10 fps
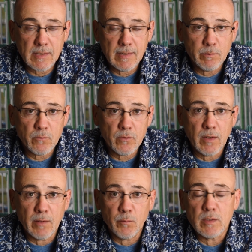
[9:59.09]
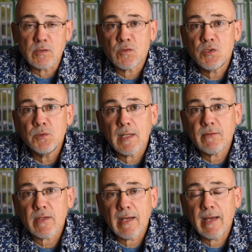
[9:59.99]
claimer for non-winners, 2
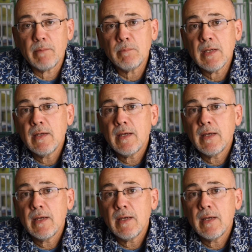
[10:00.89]
lifetime.